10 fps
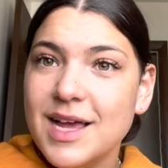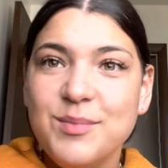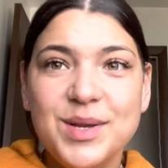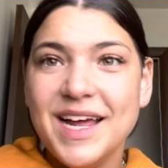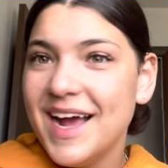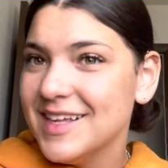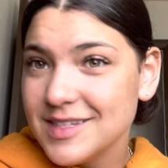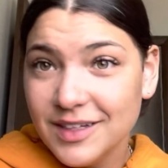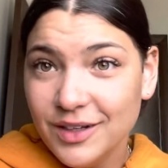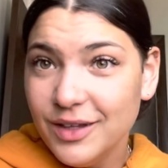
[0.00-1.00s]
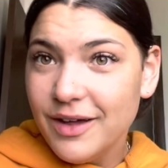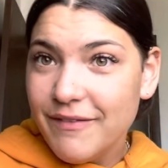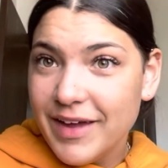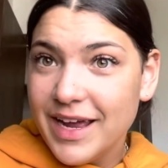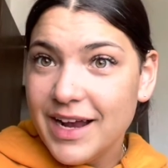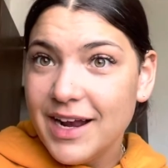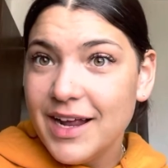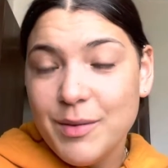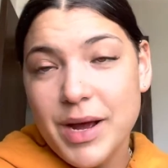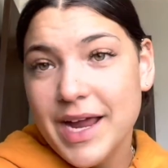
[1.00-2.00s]
I mean, it has Little Havana
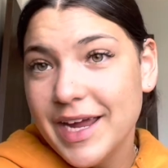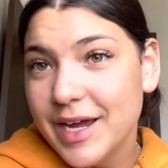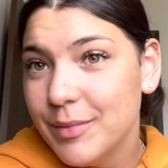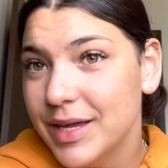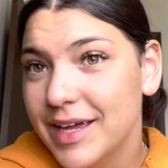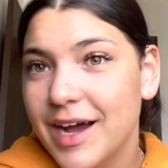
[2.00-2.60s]
in Miami.